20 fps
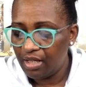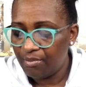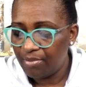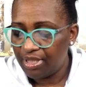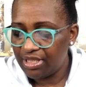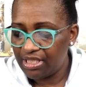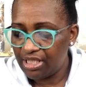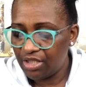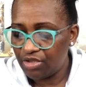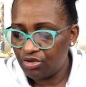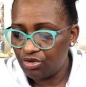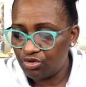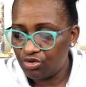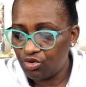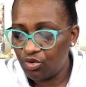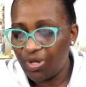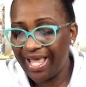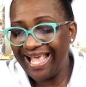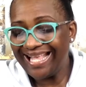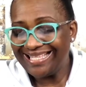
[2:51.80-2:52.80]
potential
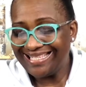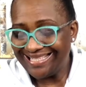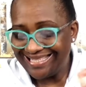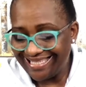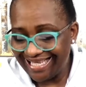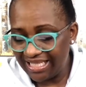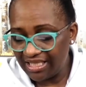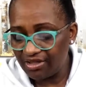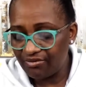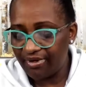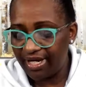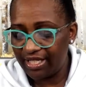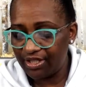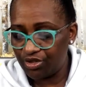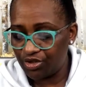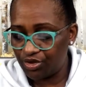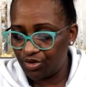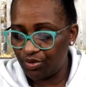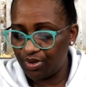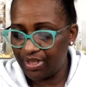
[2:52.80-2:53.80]
to
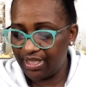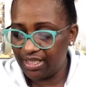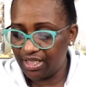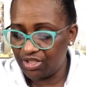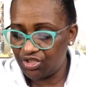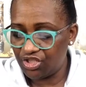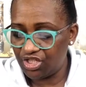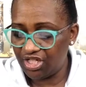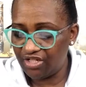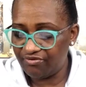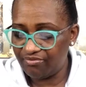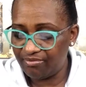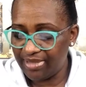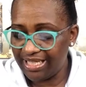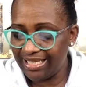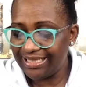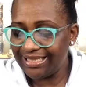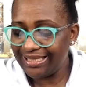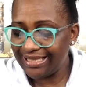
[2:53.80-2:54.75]
accelerate student achievement,